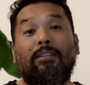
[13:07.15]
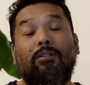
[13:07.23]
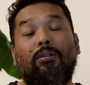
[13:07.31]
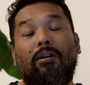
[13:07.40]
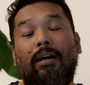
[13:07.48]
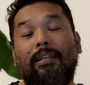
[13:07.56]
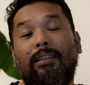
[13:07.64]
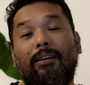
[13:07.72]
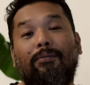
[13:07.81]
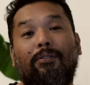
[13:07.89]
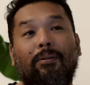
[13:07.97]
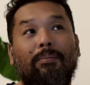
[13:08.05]
So I
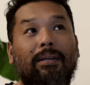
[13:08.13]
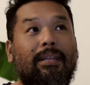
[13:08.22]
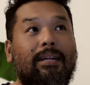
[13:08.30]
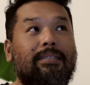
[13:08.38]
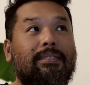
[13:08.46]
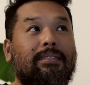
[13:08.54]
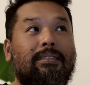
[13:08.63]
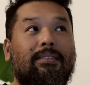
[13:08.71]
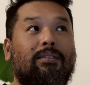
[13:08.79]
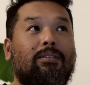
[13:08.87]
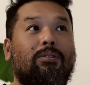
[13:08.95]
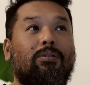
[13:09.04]
think for me that's
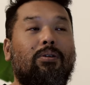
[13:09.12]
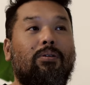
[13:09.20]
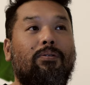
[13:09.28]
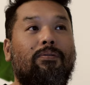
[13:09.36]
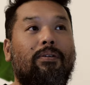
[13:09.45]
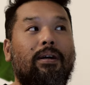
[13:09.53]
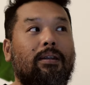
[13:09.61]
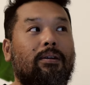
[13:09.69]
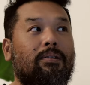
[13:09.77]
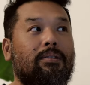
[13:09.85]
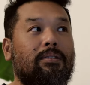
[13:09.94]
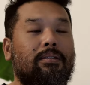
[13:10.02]
so fun
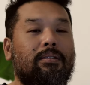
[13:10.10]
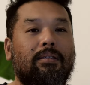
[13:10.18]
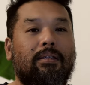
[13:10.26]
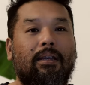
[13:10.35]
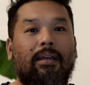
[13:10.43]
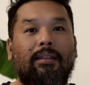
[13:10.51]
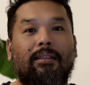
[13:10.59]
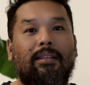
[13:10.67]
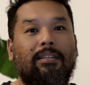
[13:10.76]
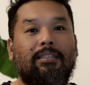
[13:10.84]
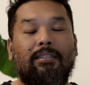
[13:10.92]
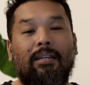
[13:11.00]
because it
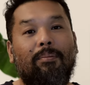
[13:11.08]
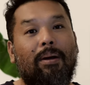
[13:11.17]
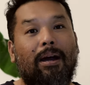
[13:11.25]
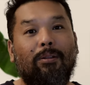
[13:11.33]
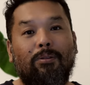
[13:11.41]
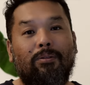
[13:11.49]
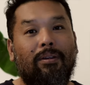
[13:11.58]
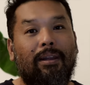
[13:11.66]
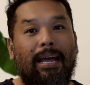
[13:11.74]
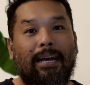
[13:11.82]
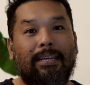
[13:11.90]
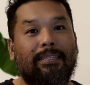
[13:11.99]
teaches them how to
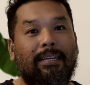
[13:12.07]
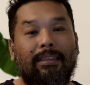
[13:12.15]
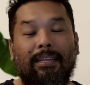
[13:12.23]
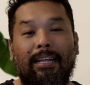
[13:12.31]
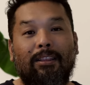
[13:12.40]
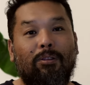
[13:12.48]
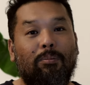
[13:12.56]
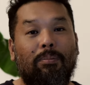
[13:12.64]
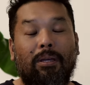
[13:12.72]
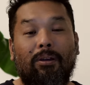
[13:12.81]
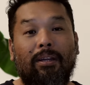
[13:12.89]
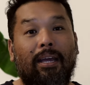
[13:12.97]
relax and not to
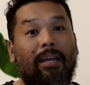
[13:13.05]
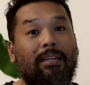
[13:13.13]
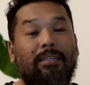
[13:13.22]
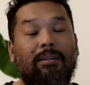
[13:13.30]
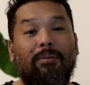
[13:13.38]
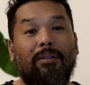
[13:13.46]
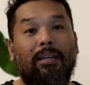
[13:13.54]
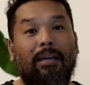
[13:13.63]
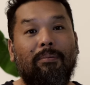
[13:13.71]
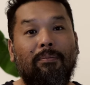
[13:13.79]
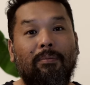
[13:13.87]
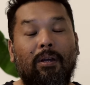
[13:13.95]
be on edge every
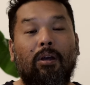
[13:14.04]
time.